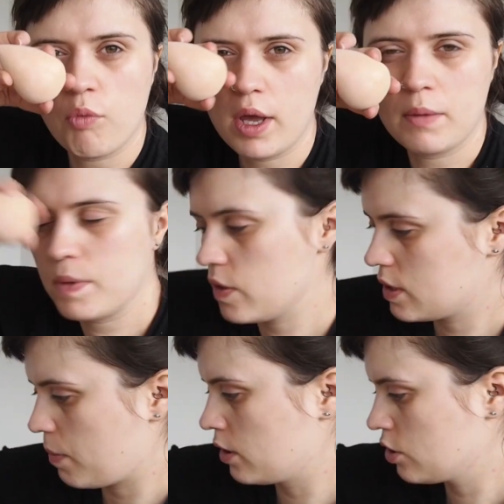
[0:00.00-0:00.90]
I've wetted a beauty
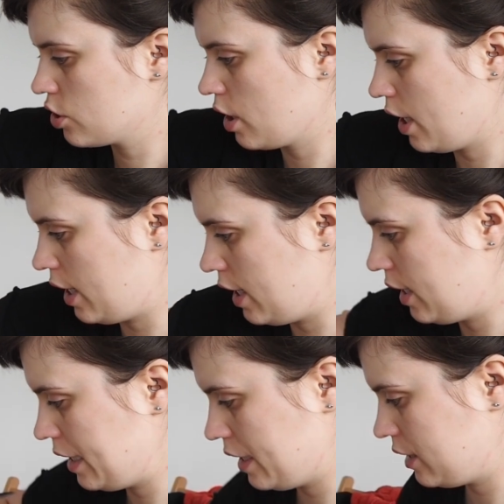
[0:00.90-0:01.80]
sponge
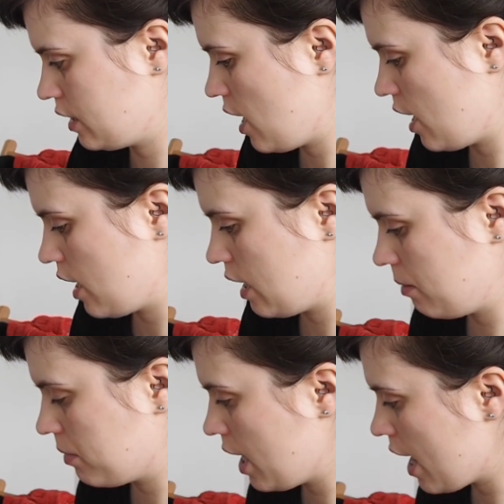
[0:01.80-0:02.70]
and
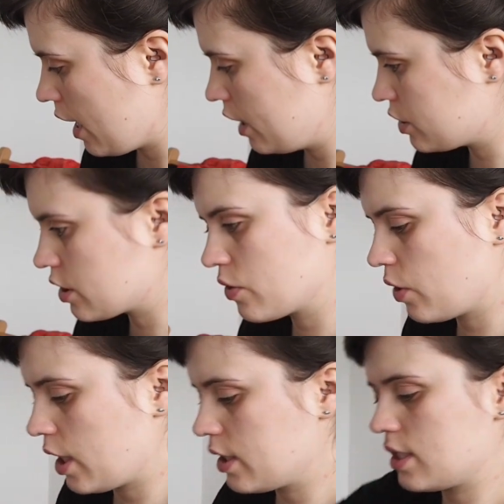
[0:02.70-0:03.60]
yeah, I just
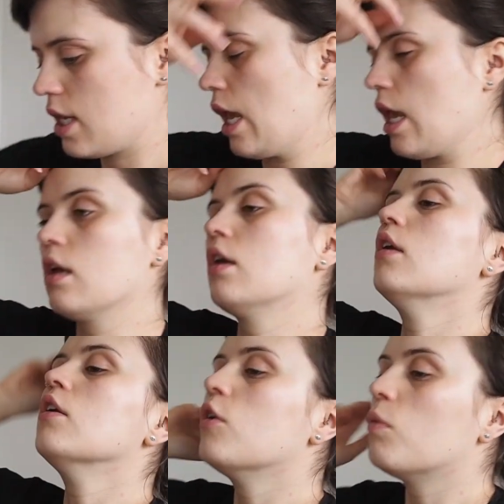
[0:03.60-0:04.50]
thought I'd see
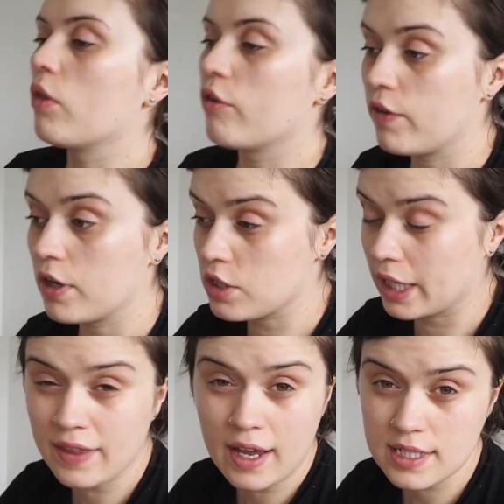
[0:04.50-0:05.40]
what the finish
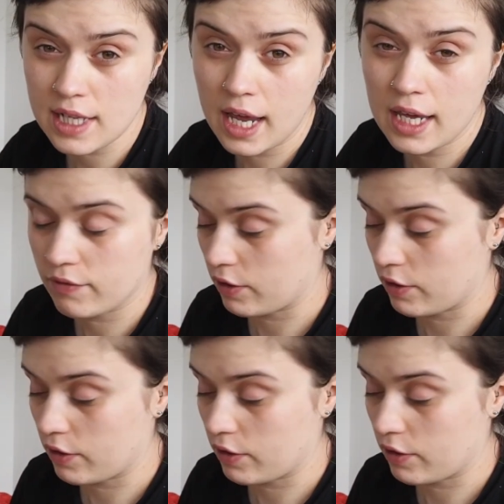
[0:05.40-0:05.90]
like that is like, if